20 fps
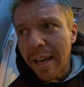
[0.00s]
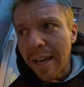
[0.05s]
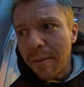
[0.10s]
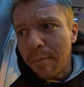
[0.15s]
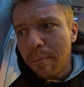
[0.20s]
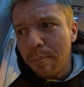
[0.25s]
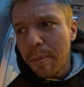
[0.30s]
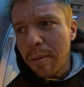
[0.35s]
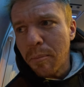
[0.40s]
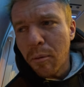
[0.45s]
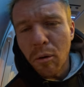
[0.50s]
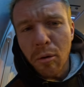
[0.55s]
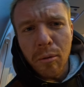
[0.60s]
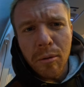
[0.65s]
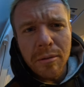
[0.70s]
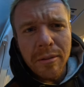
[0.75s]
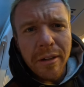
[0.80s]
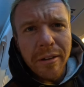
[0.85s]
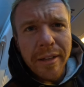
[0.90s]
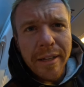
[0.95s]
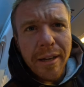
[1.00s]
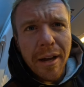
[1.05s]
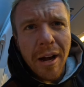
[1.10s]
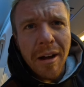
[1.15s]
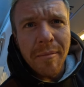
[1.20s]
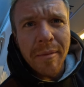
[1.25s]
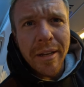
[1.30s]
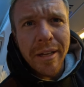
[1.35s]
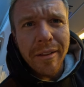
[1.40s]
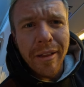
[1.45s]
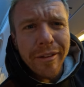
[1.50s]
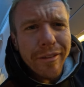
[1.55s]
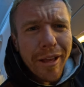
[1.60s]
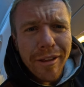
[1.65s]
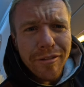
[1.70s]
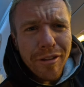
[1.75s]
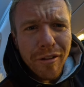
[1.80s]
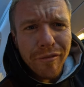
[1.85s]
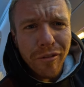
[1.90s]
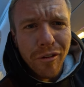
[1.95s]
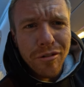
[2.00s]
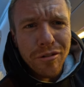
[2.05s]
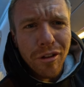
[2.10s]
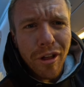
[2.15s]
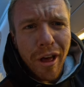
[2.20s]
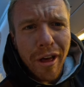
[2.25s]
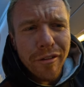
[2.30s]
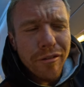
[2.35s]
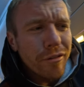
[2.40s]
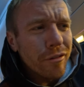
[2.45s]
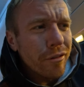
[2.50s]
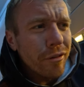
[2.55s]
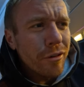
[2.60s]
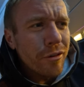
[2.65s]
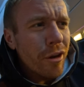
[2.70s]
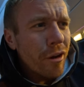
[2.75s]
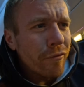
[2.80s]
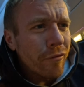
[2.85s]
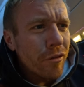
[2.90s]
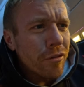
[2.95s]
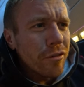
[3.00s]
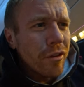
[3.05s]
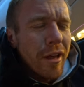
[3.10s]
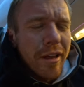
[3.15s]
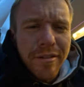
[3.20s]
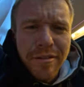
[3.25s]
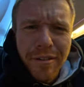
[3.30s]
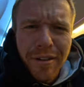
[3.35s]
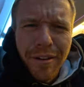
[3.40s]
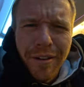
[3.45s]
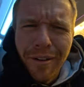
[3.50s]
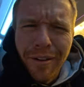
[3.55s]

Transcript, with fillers: and people were literally commenting, like, that's not first class. You're not in first class.